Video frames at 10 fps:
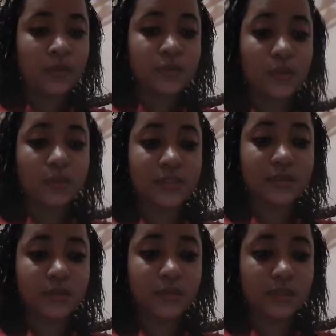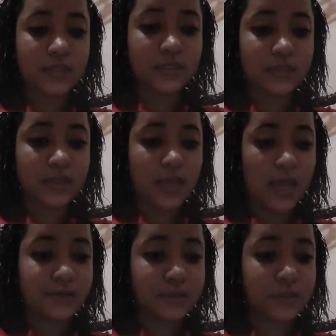So students
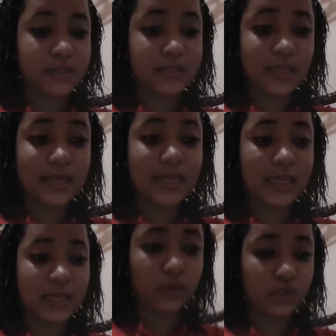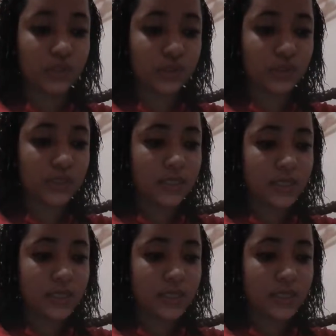have to study English